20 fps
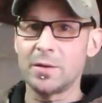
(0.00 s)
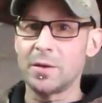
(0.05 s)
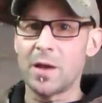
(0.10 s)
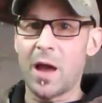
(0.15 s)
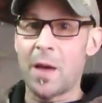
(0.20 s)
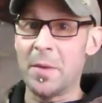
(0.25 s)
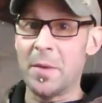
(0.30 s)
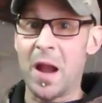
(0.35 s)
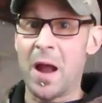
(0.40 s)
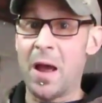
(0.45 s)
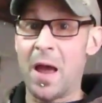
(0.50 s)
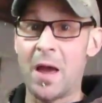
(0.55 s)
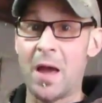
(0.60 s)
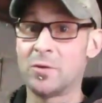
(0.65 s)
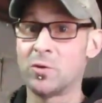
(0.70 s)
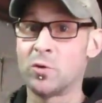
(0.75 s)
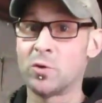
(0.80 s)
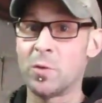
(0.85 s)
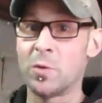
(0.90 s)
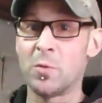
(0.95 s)
I mean, I
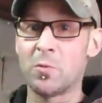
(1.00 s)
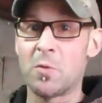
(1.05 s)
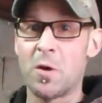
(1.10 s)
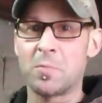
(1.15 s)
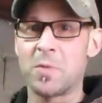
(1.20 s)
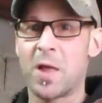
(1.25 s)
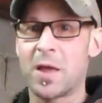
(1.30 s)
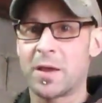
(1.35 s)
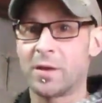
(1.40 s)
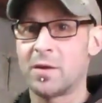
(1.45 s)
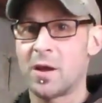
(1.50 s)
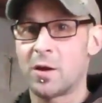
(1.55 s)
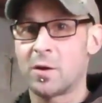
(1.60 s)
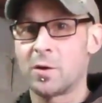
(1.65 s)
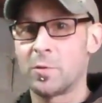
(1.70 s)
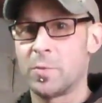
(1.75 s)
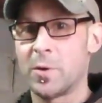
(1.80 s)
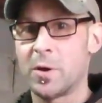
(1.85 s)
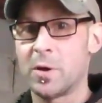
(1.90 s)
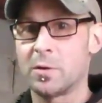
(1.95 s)
don't get me wrong, Black & Decker,
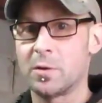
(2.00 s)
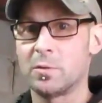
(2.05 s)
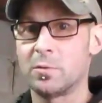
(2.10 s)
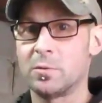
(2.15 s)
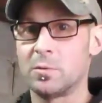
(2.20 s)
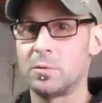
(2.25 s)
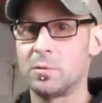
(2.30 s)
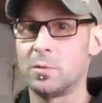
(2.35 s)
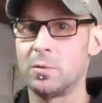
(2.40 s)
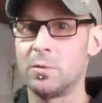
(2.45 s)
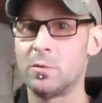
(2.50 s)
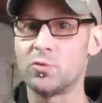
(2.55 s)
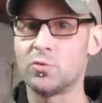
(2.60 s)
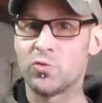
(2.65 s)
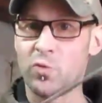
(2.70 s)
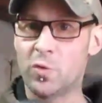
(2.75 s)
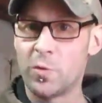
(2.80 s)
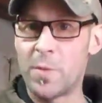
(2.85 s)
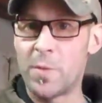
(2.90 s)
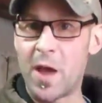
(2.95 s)
but
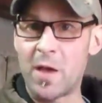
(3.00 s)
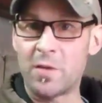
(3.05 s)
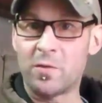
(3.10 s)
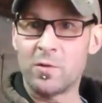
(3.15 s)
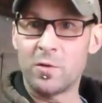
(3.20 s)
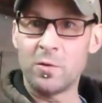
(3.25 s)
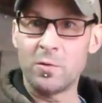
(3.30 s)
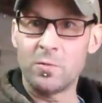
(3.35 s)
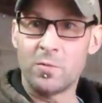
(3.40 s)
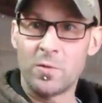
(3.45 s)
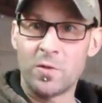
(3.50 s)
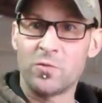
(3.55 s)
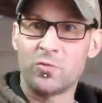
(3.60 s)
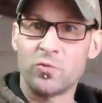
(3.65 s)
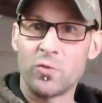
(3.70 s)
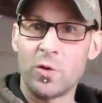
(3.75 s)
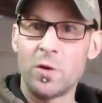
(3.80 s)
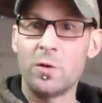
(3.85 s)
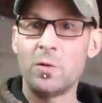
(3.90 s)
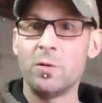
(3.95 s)
Drill Master, this
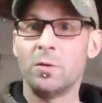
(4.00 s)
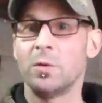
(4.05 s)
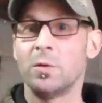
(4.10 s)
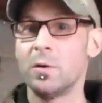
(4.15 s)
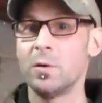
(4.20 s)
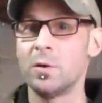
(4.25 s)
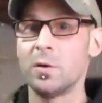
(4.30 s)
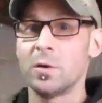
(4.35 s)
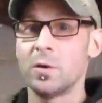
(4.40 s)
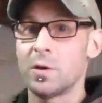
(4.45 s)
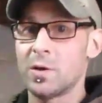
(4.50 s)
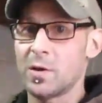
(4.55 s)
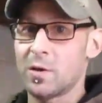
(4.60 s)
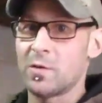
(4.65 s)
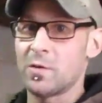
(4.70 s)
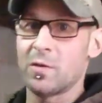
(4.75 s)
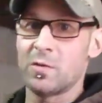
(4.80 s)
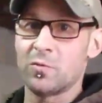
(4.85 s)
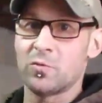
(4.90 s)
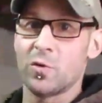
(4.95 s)
drill, kicks
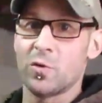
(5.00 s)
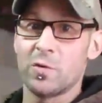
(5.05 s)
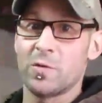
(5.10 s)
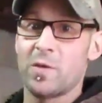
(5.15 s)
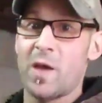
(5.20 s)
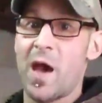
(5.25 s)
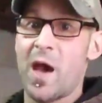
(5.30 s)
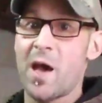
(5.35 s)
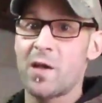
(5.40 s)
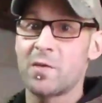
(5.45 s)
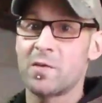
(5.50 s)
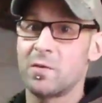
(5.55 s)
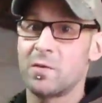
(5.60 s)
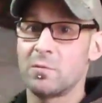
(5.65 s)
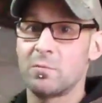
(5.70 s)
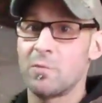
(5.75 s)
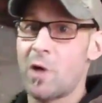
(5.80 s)
this drill's ass.